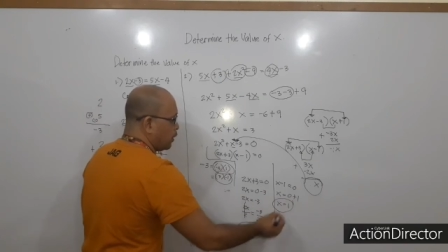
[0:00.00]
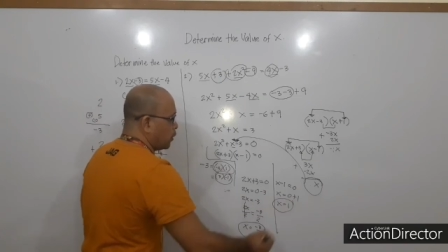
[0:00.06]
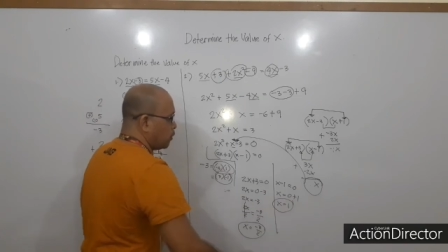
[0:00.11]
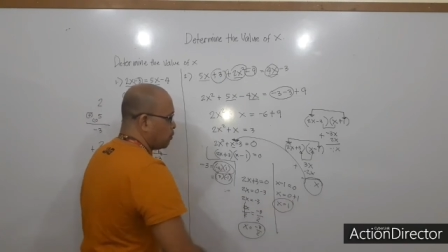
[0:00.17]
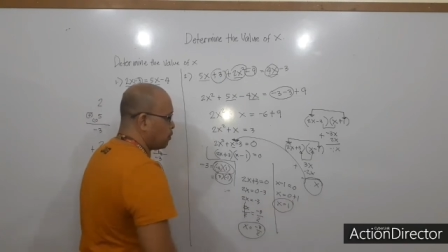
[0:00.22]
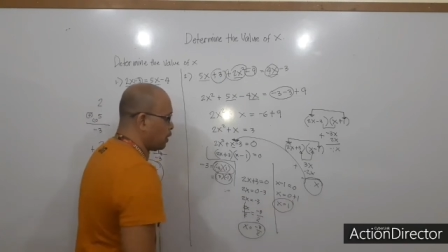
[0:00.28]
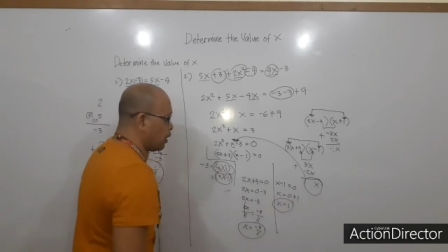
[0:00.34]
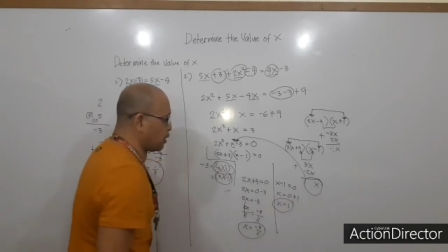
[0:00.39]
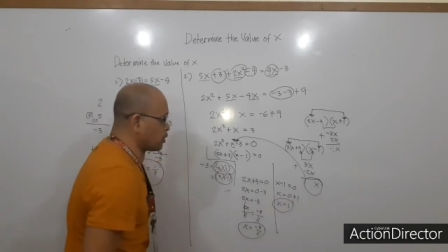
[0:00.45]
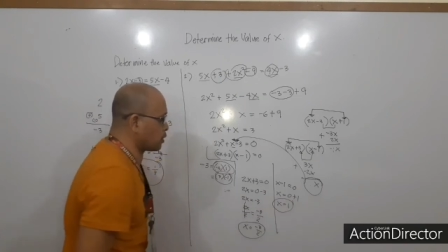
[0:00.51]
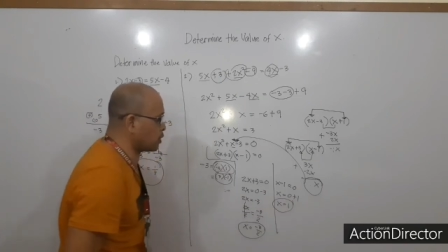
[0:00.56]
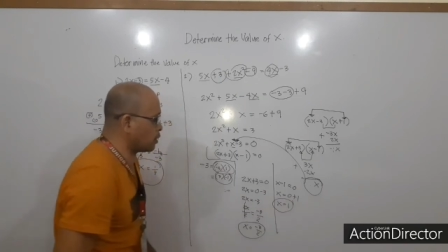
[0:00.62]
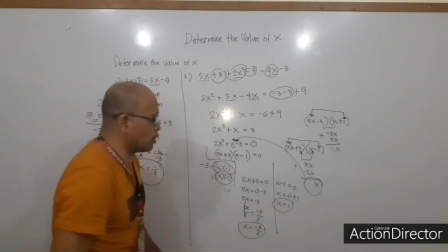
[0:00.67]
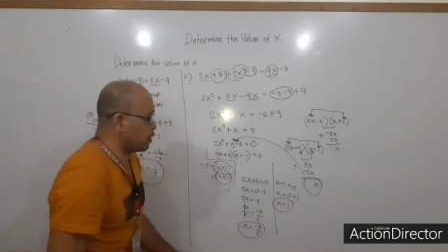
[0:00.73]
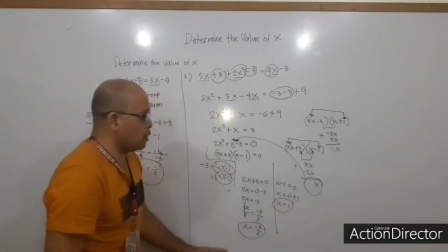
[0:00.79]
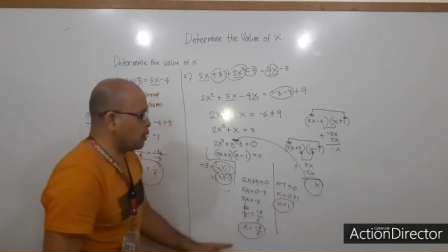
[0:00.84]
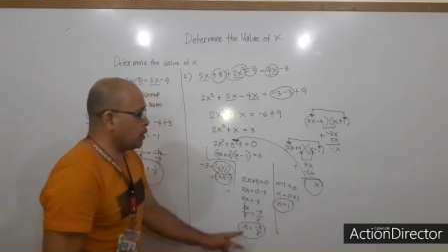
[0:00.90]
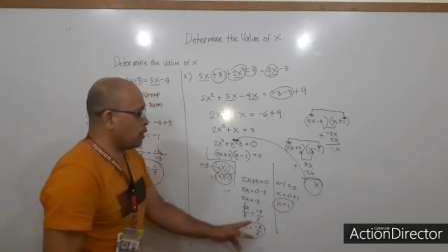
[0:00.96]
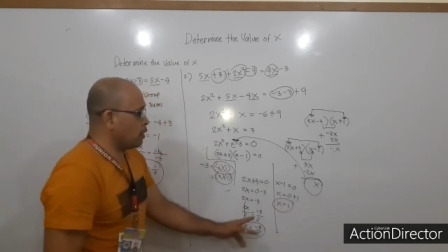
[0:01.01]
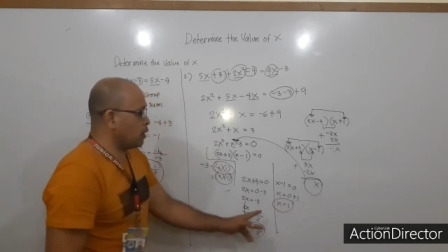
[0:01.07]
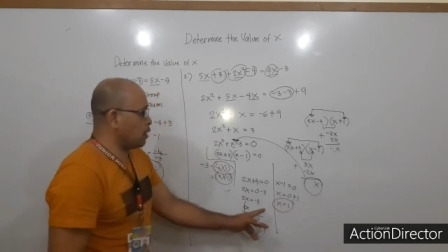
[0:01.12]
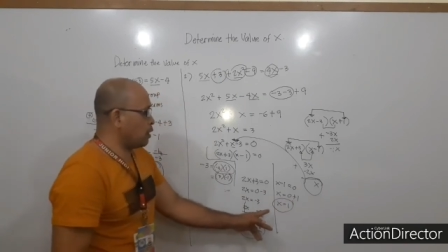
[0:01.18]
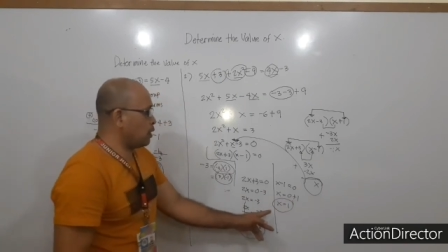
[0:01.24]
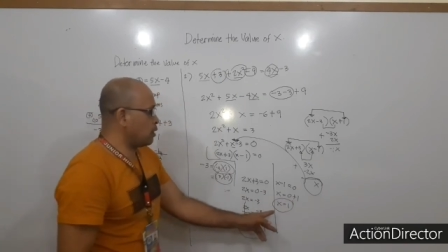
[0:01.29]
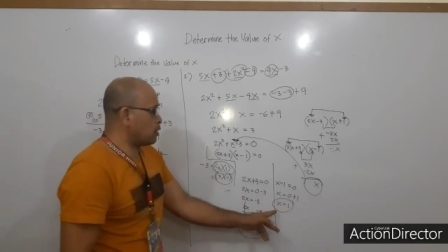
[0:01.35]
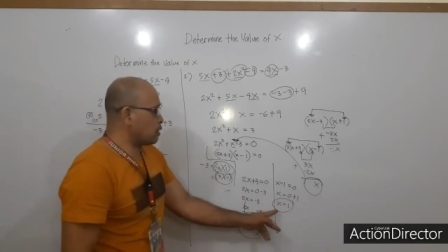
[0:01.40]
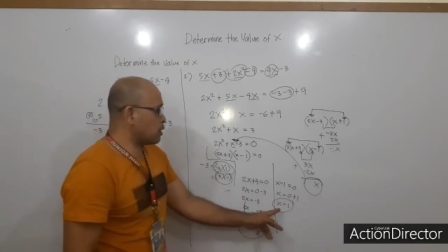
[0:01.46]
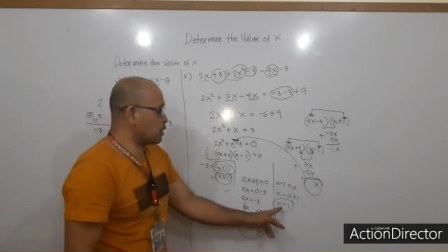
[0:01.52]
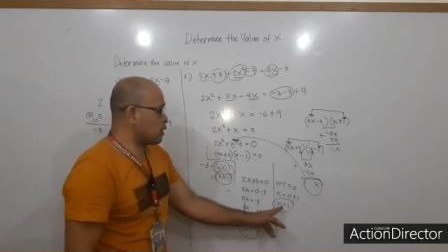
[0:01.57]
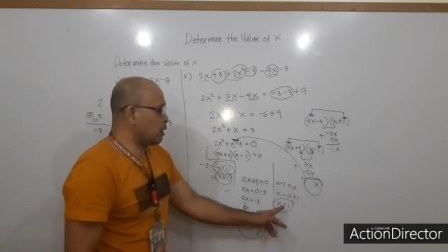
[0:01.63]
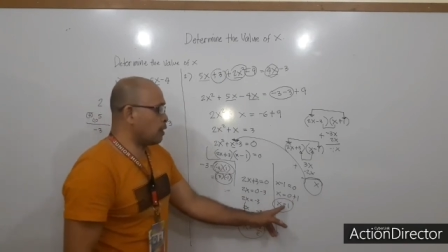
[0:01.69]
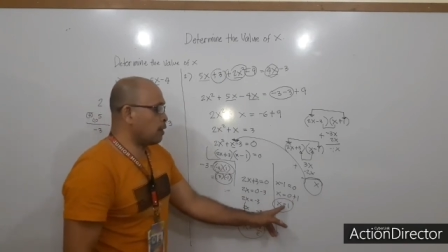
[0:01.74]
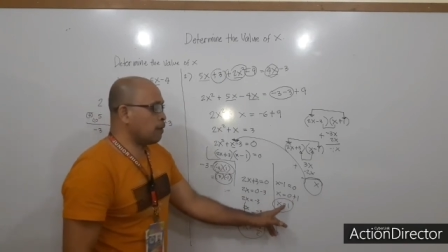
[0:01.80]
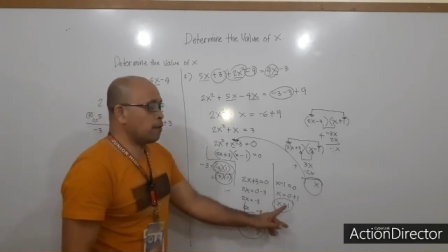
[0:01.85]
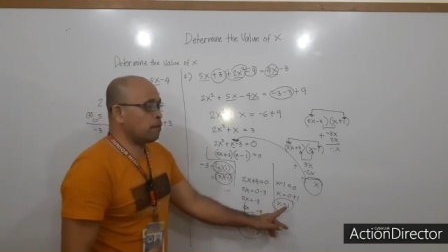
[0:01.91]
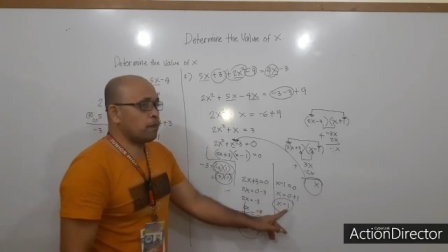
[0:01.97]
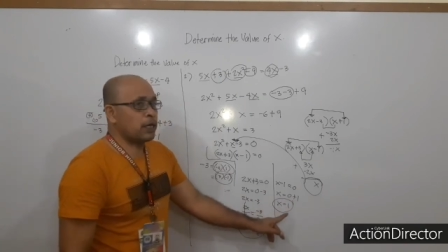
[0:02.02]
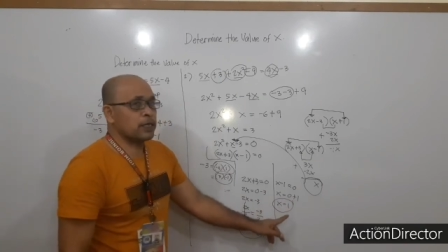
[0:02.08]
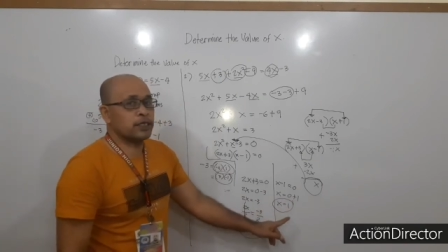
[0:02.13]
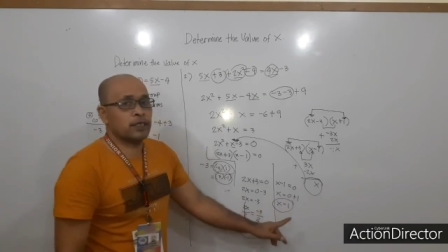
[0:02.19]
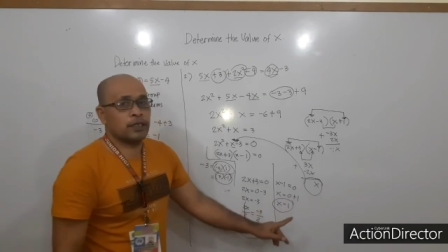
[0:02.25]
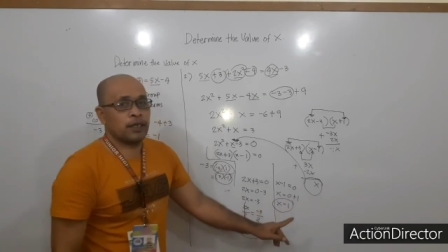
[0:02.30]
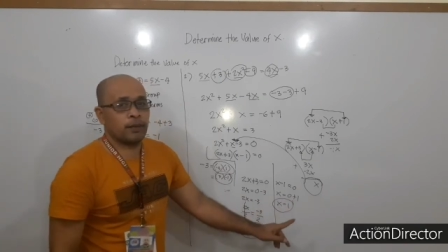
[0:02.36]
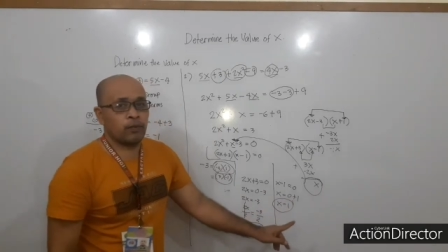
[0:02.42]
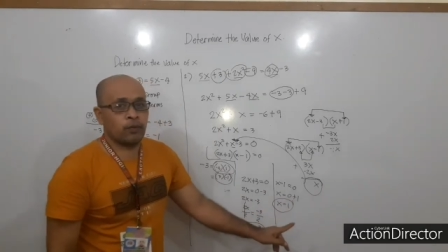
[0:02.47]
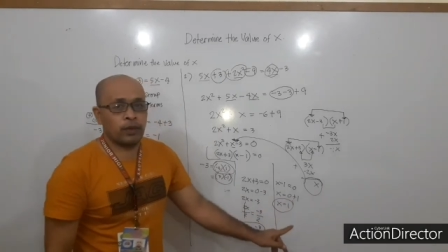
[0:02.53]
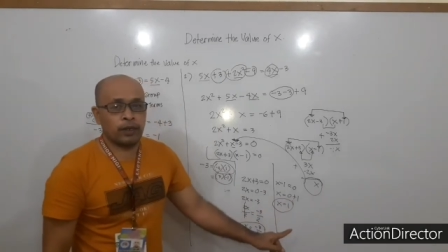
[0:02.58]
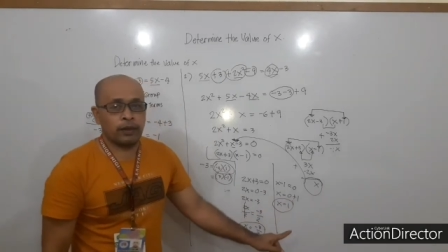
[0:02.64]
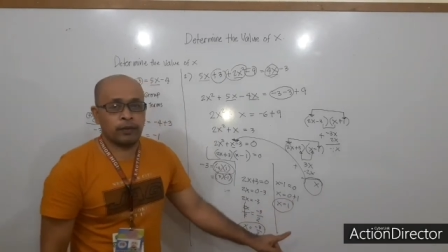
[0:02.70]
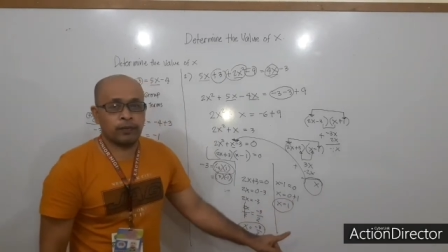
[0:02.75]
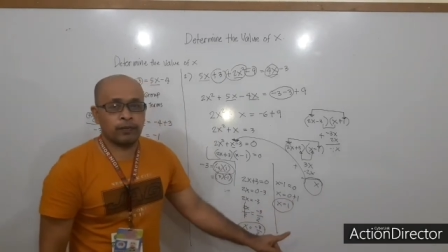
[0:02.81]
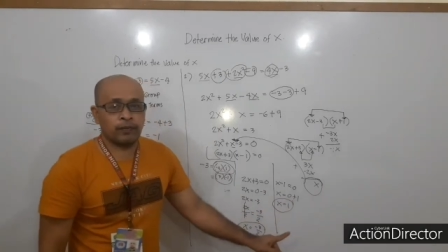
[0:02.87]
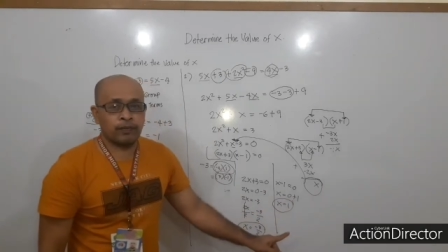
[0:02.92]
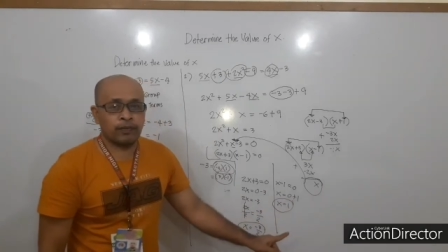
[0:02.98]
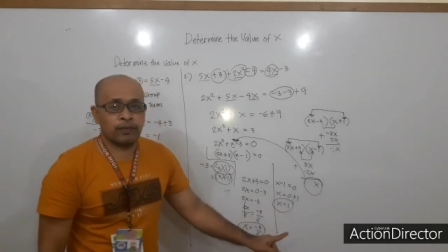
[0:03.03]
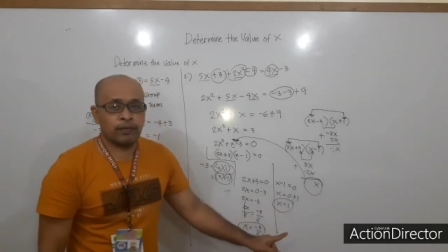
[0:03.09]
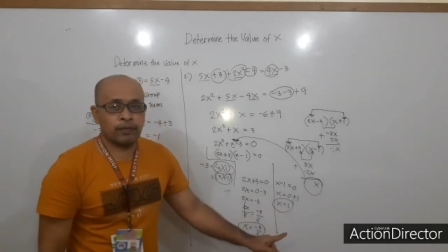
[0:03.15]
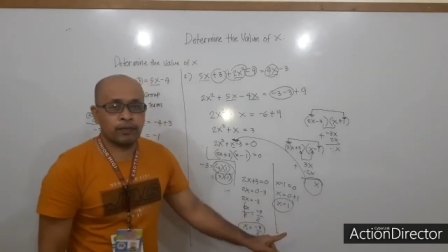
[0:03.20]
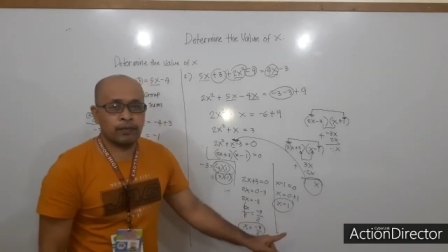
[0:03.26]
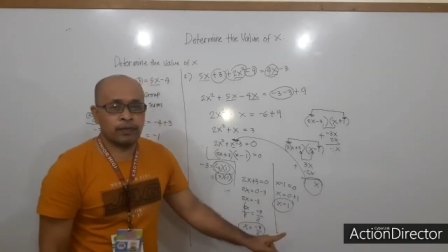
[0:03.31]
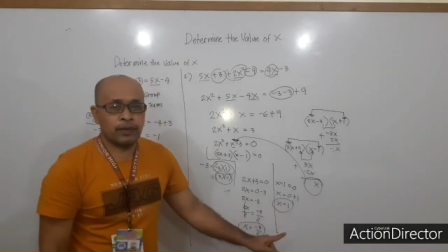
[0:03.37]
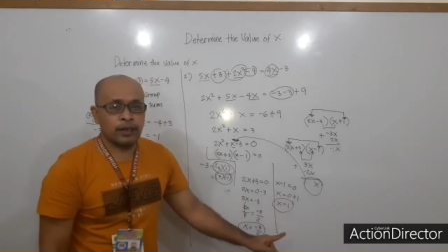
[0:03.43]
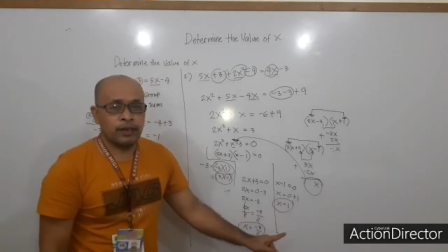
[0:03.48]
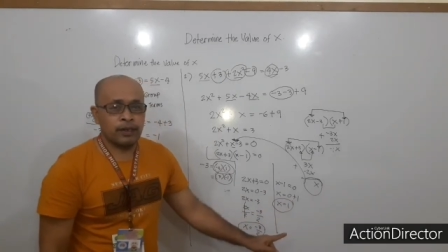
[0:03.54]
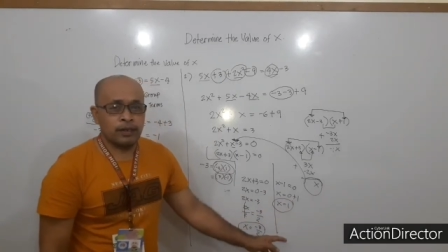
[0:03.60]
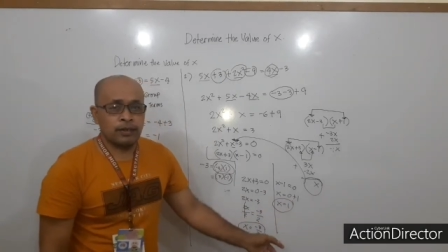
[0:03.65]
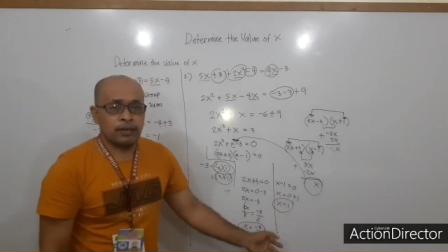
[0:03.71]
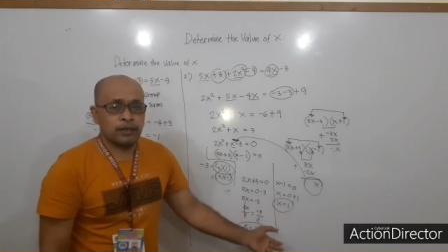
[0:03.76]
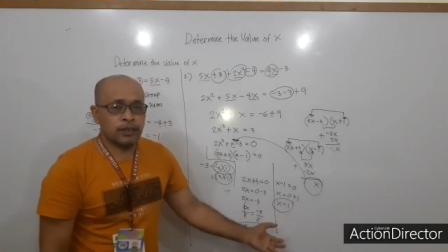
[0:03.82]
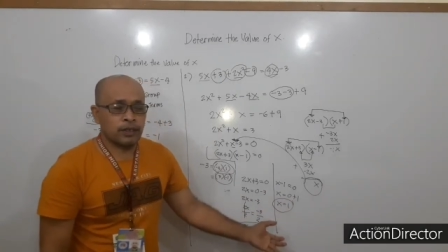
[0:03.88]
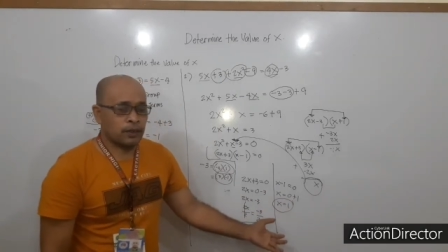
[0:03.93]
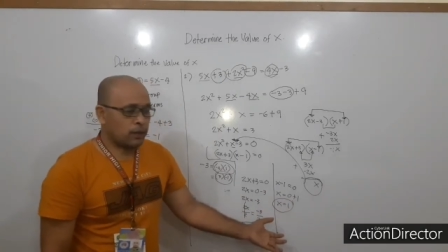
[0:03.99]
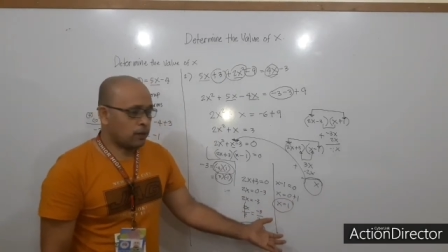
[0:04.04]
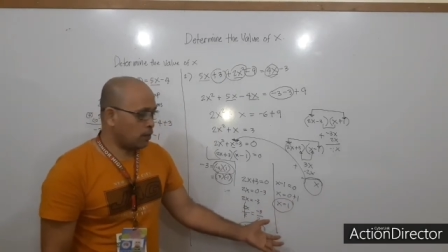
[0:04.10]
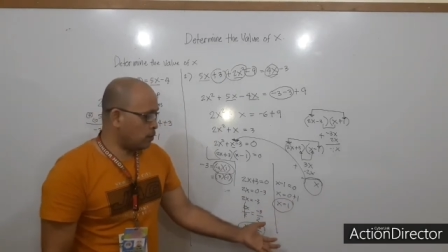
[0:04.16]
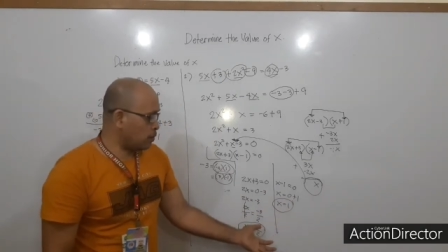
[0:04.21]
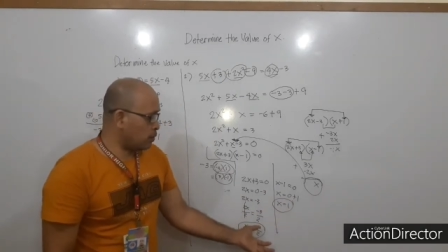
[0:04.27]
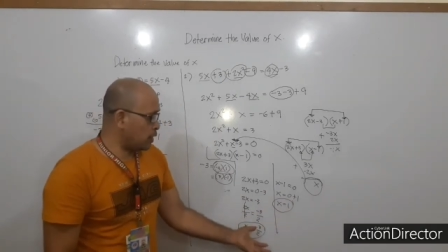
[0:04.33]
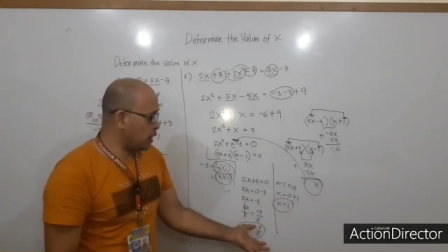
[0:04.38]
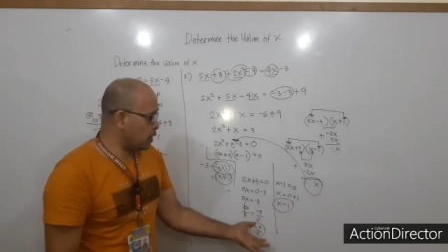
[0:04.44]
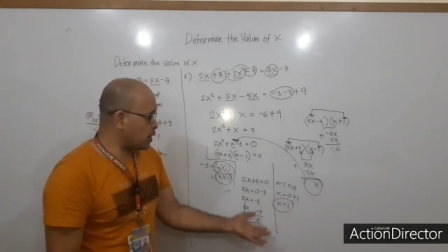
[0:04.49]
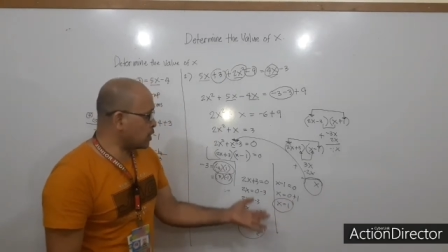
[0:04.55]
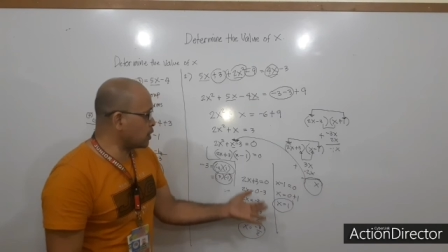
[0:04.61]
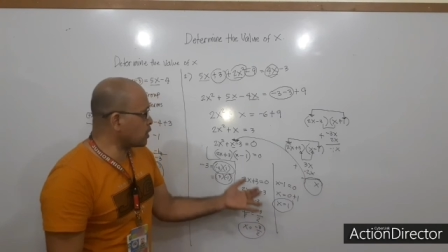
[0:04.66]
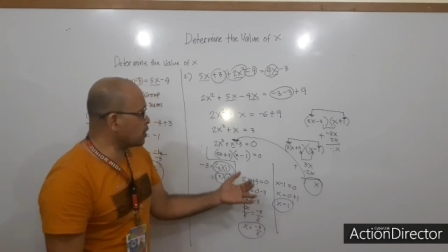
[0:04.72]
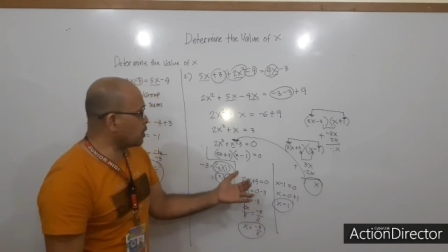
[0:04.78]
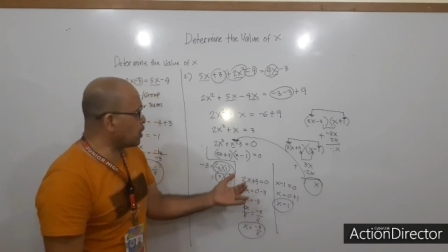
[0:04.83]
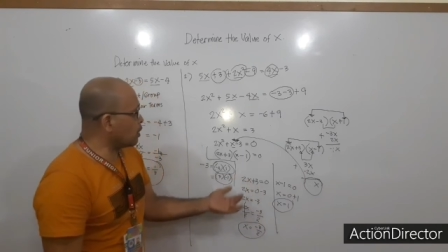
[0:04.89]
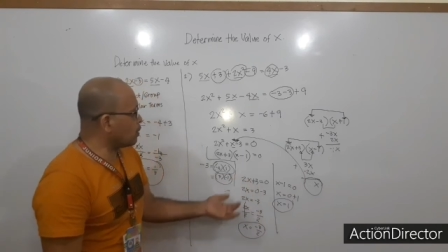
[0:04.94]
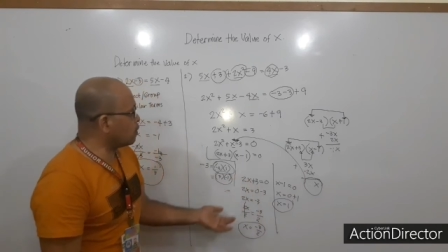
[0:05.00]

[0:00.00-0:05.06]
value of x is positive 1. So this is